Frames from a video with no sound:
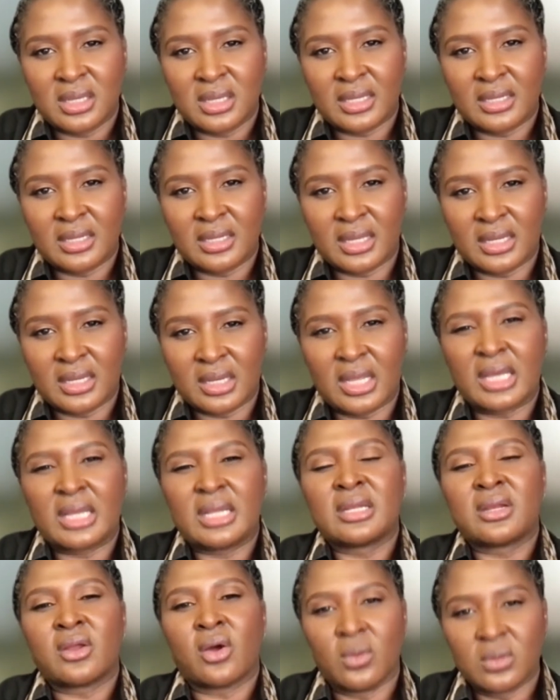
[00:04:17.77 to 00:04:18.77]
And, and,
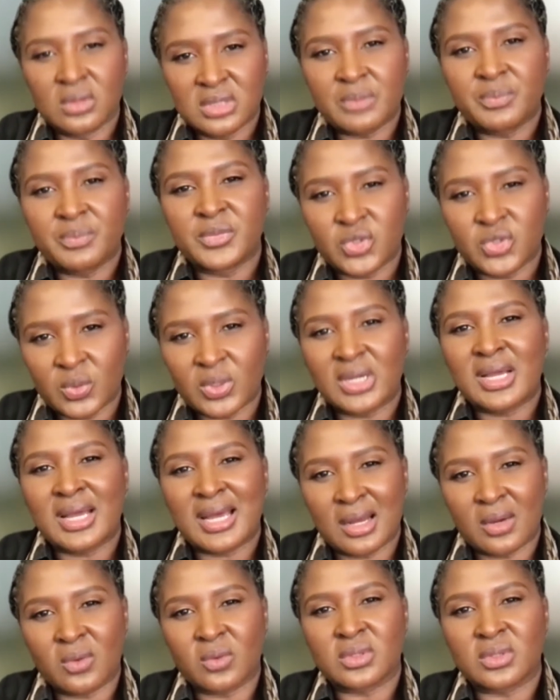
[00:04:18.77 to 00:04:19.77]
and hold them to
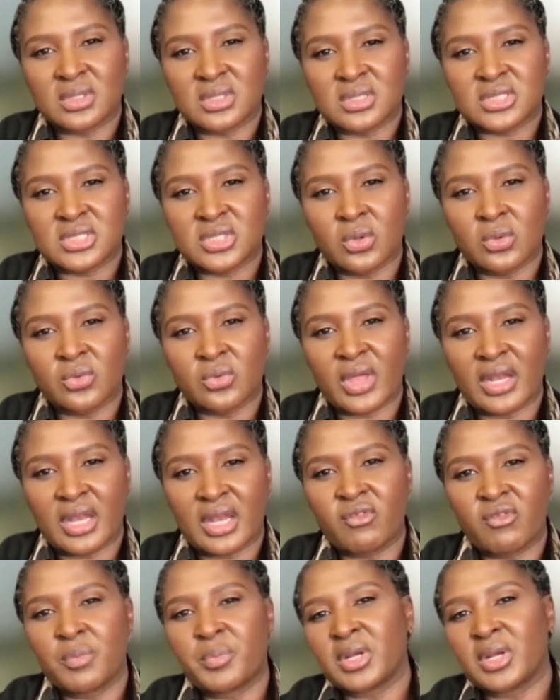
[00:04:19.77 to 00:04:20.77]
account so
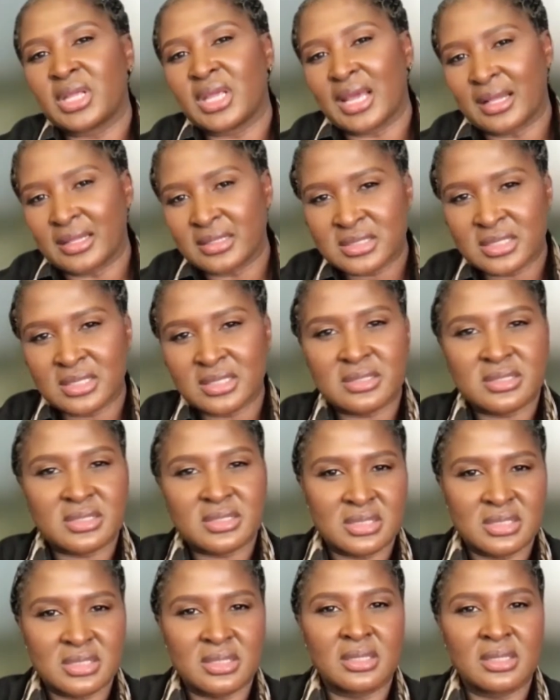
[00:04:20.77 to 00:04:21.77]
that everybody else can
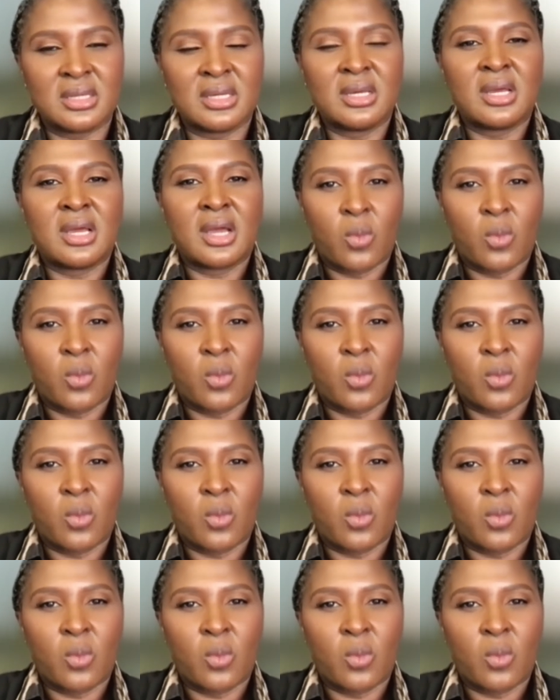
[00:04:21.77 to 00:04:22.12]
see